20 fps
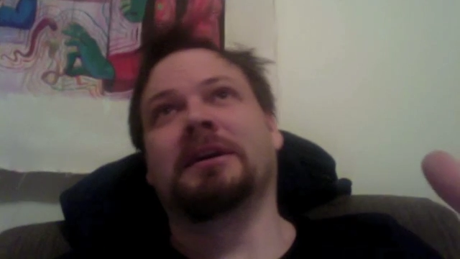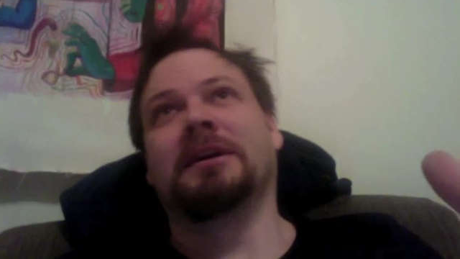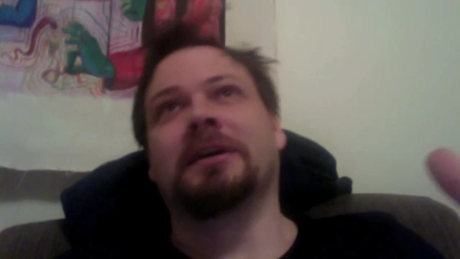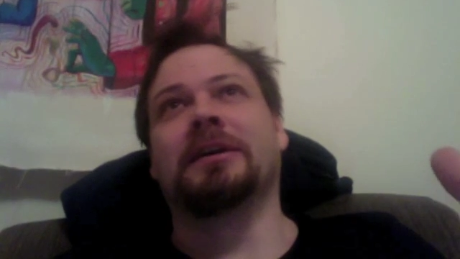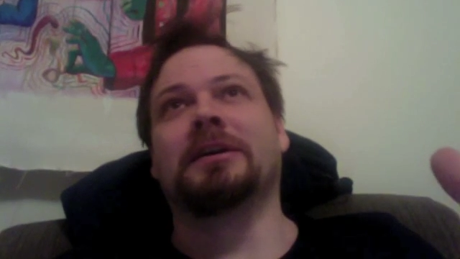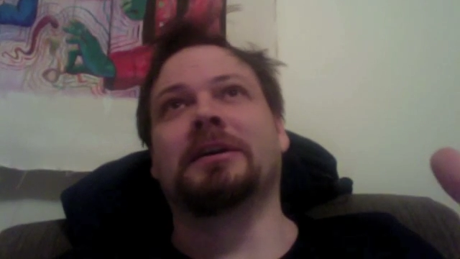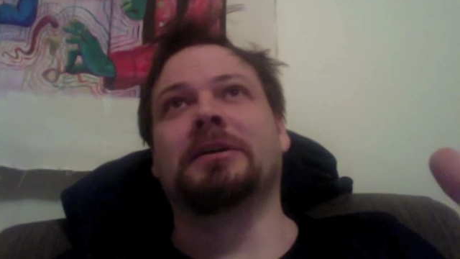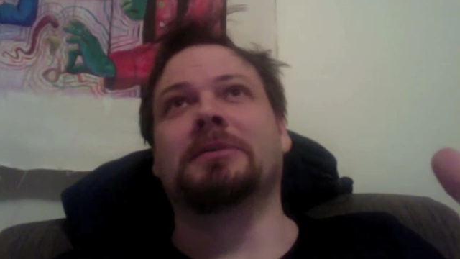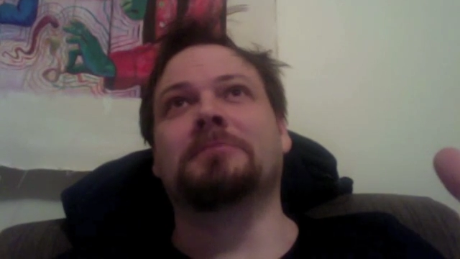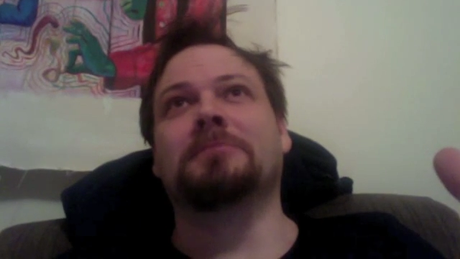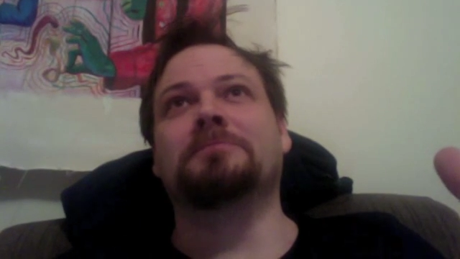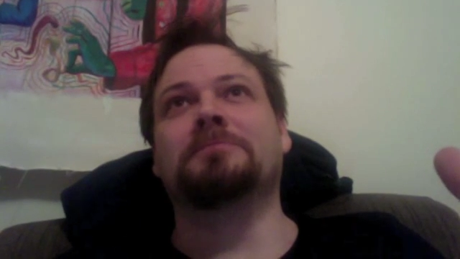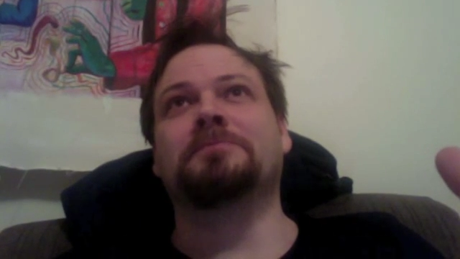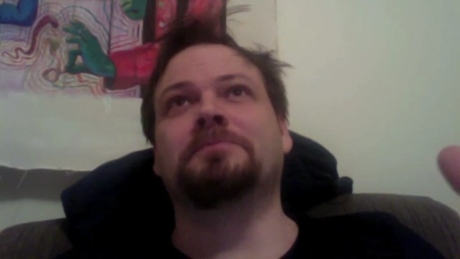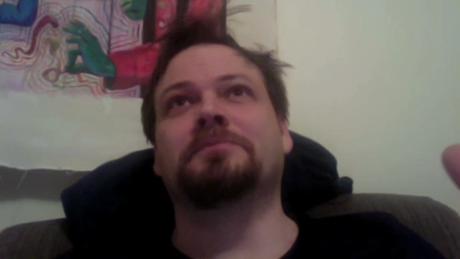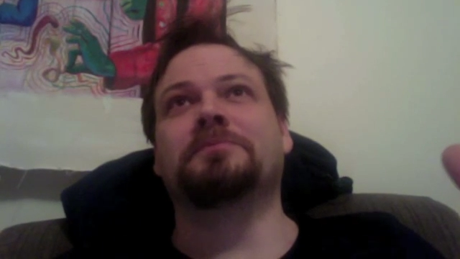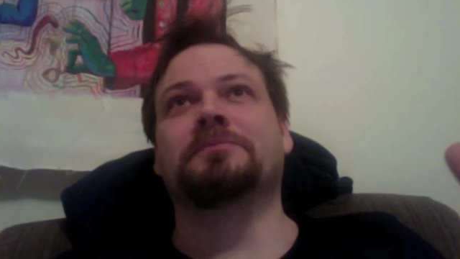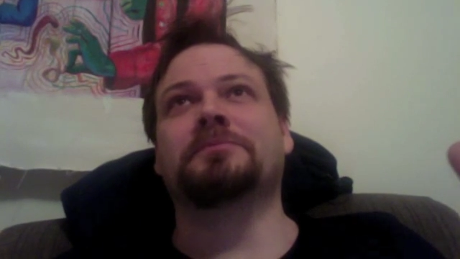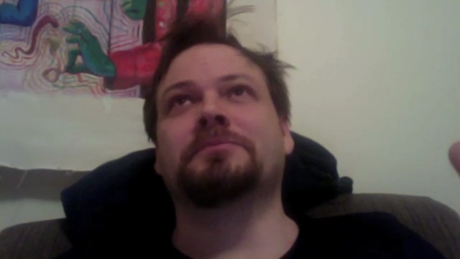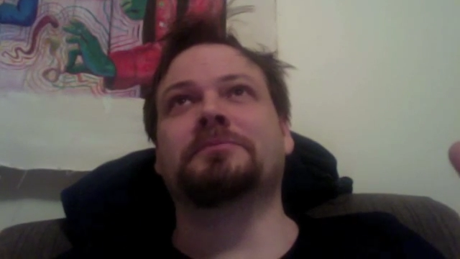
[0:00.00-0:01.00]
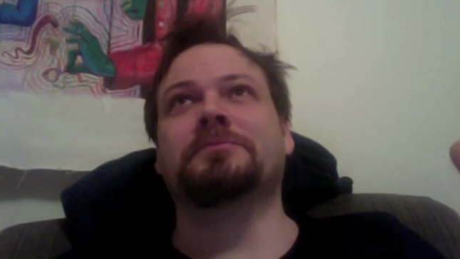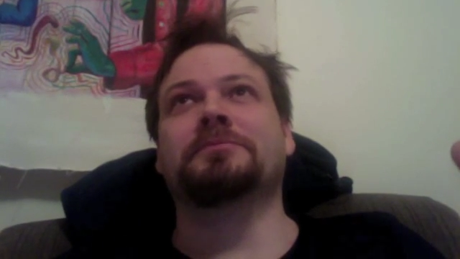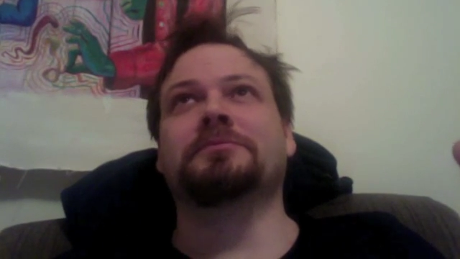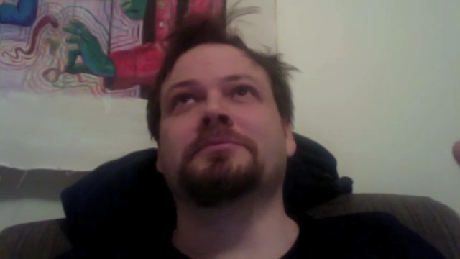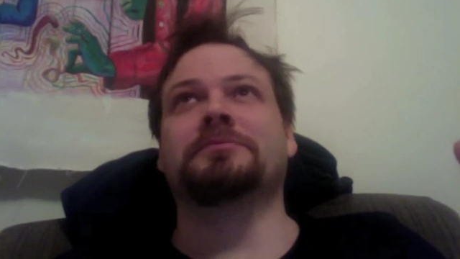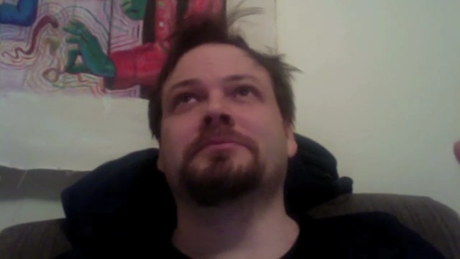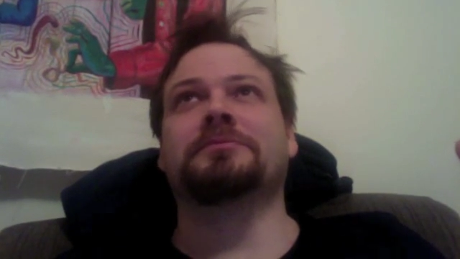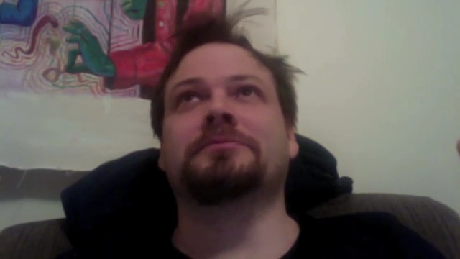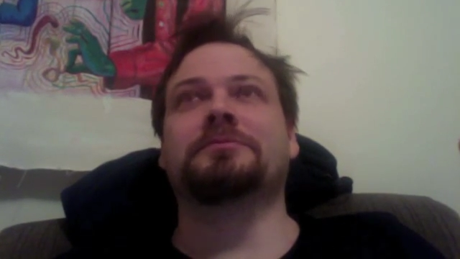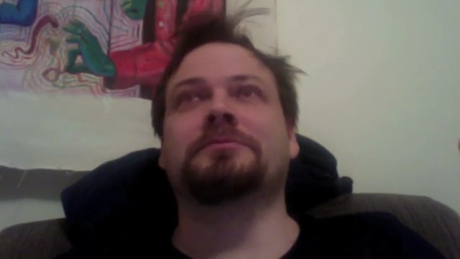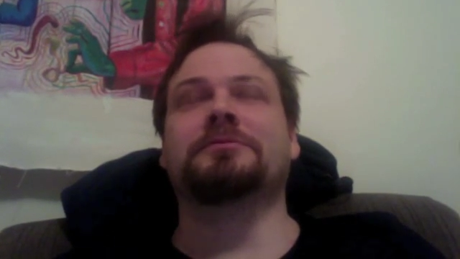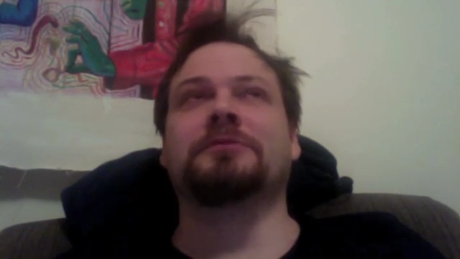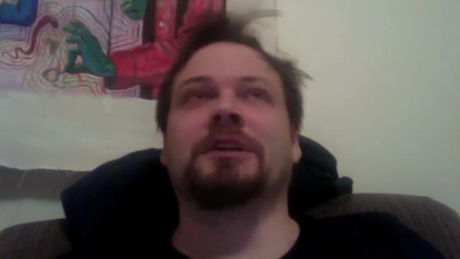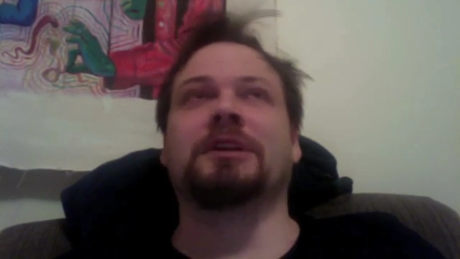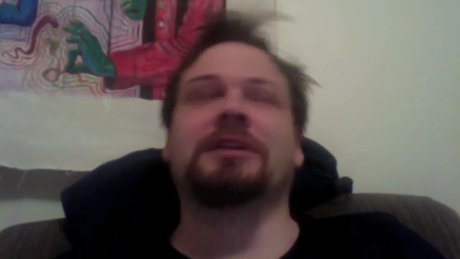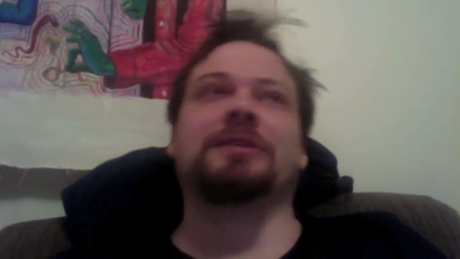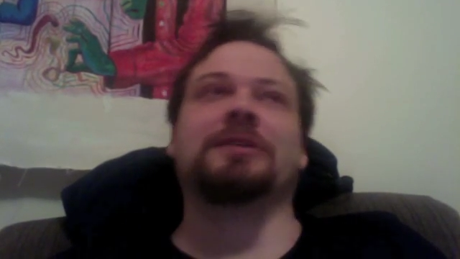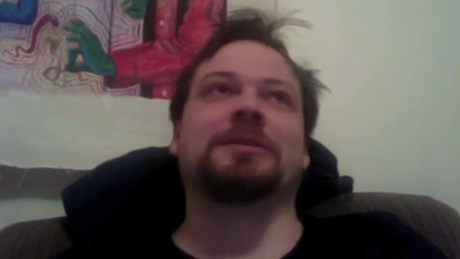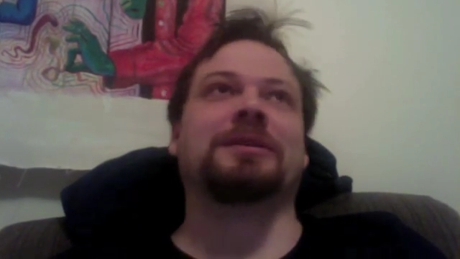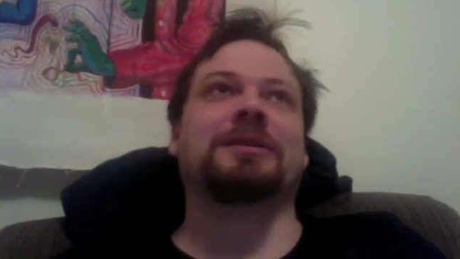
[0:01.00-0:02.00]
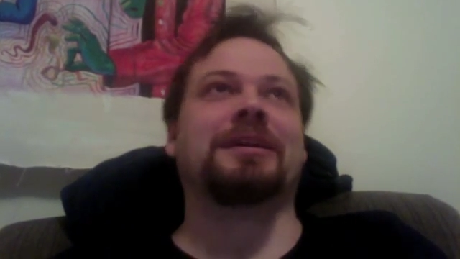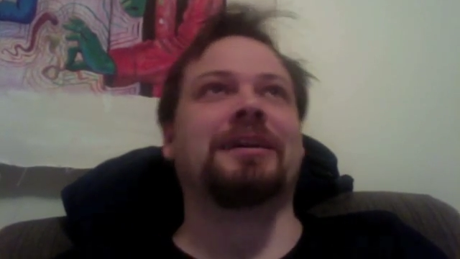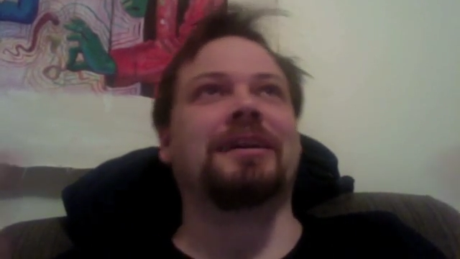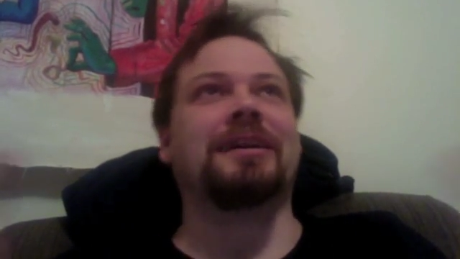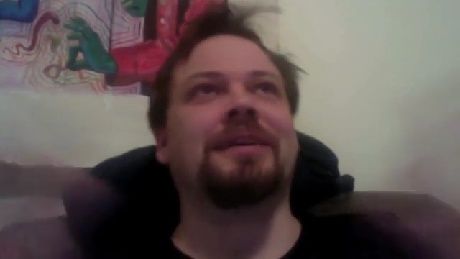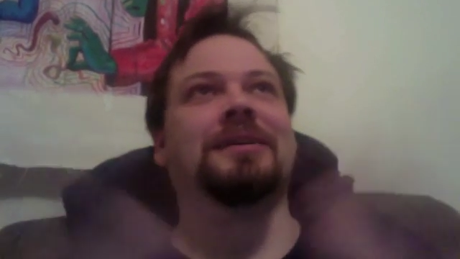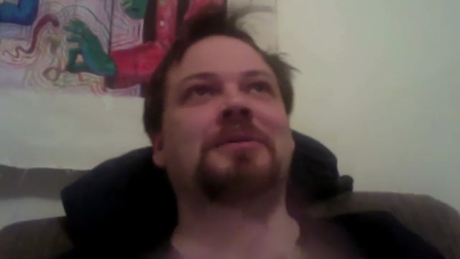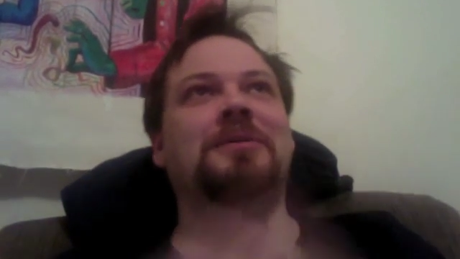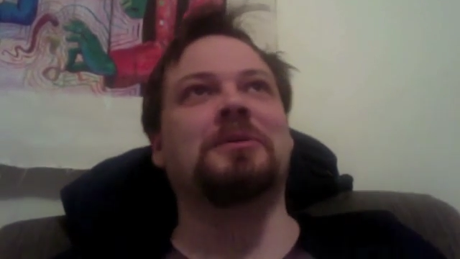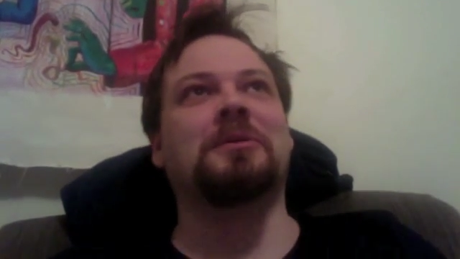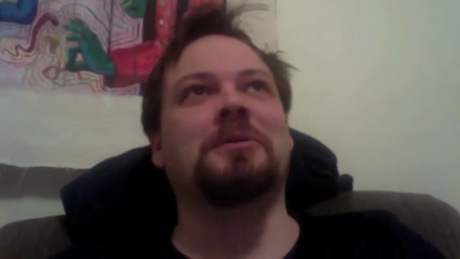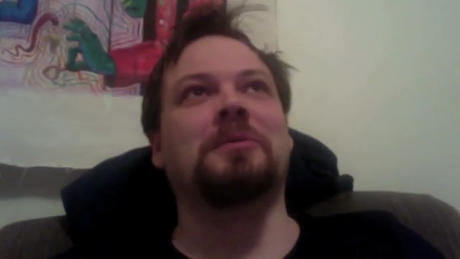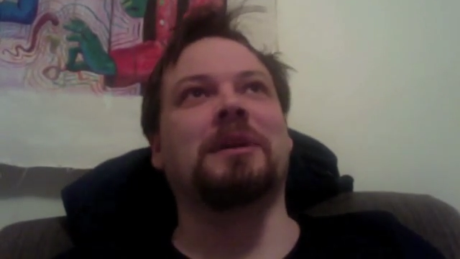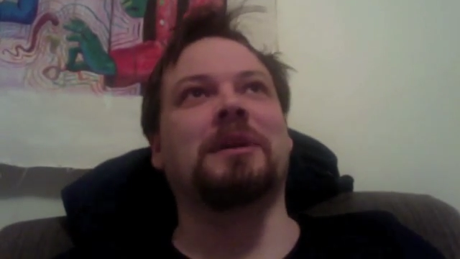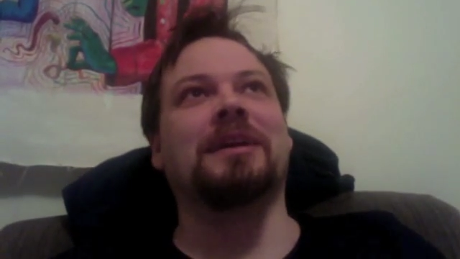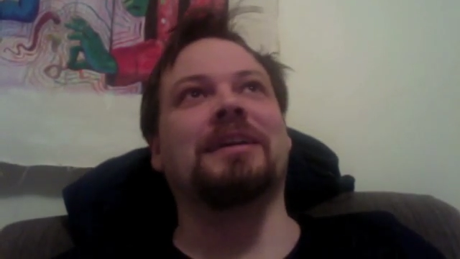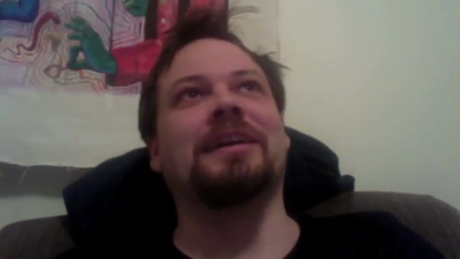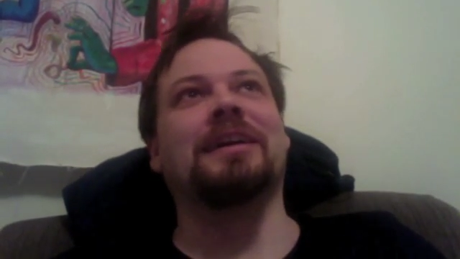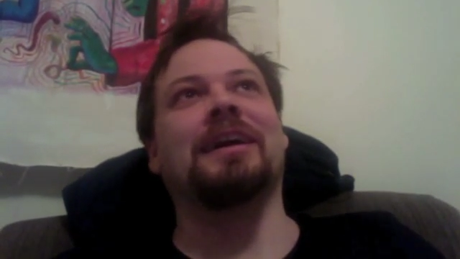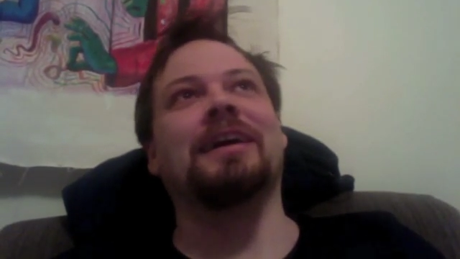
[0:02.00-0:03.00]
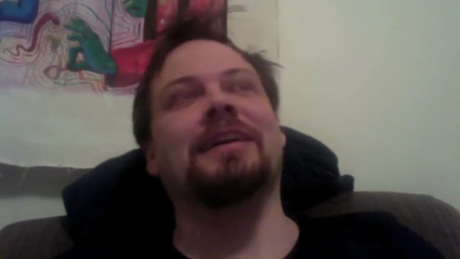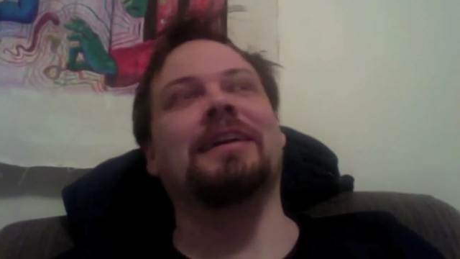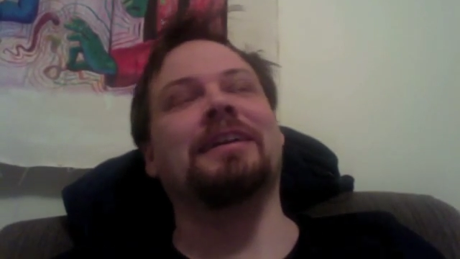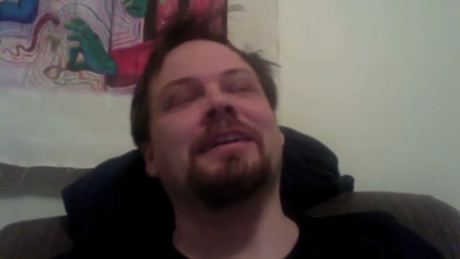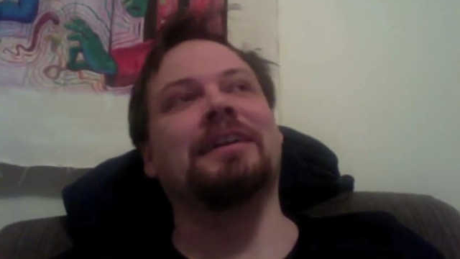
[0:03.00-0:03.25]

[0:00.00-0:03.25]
oh god, what am I getting at?